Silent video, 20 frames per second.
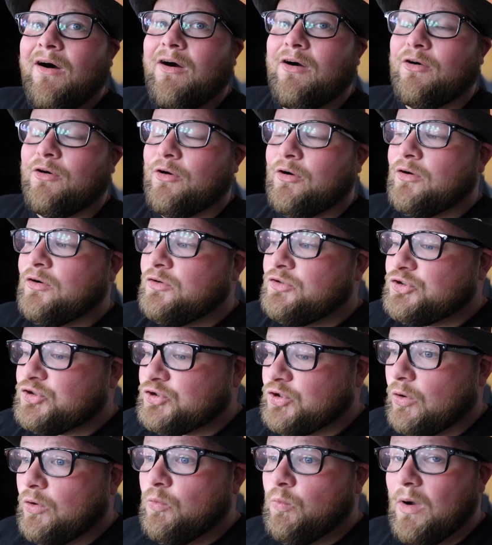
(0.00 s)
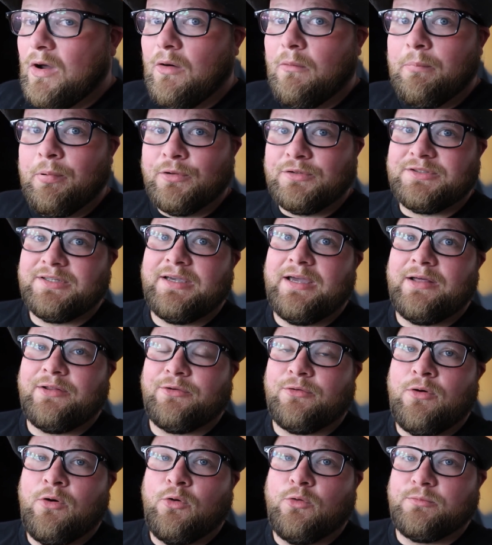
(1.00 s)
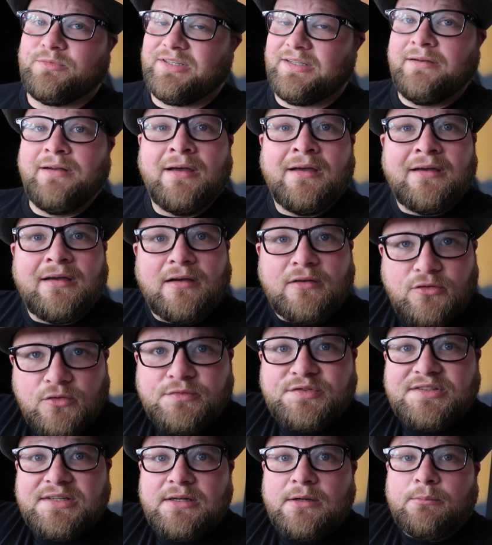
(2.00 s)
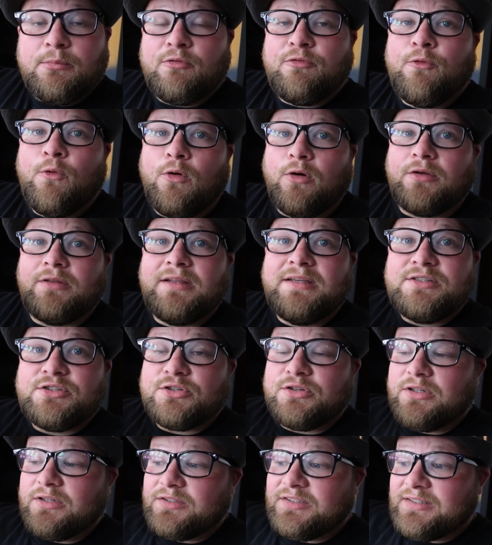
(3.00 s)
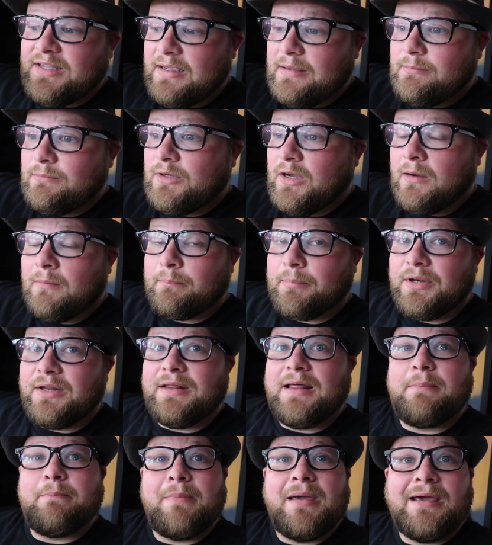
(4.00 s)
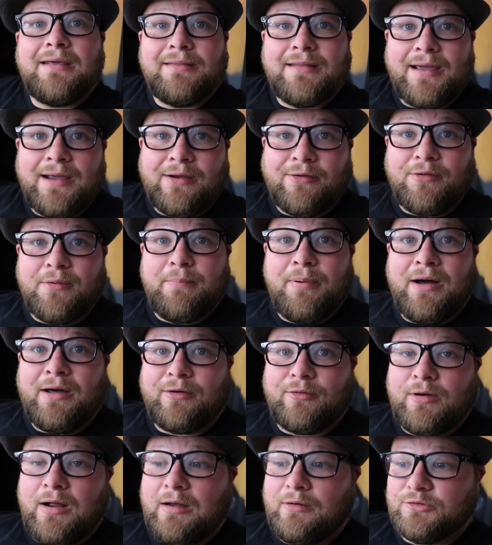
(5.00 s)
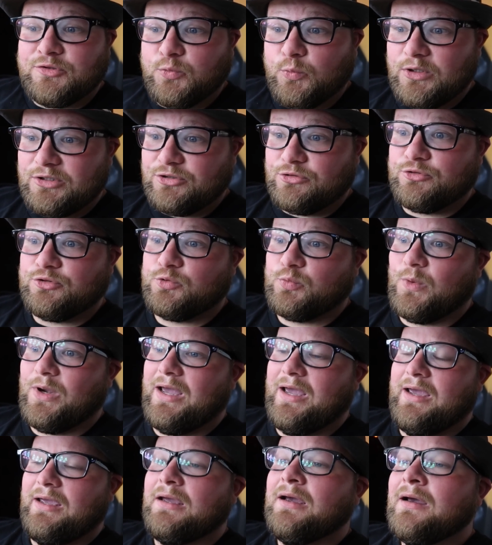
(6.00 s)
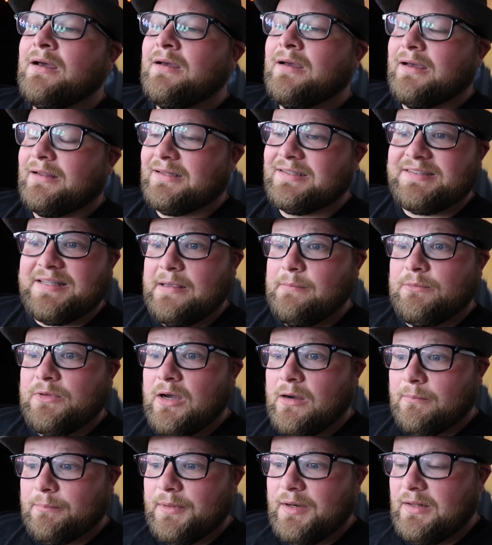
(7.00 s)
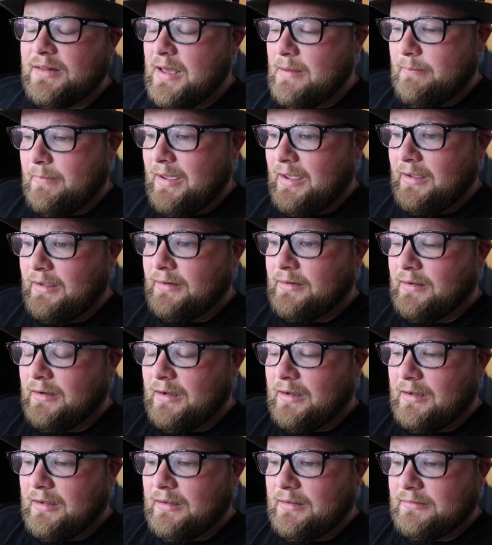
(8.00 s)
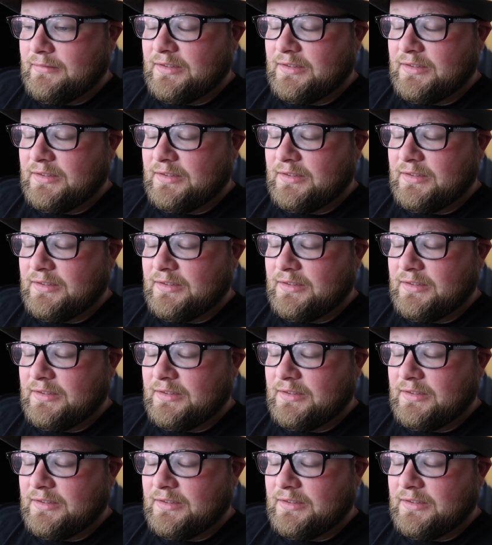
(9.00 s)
are so well put together homes and you've seen them before these are the same company that made the harry potter house wizards way and the same company that made uh,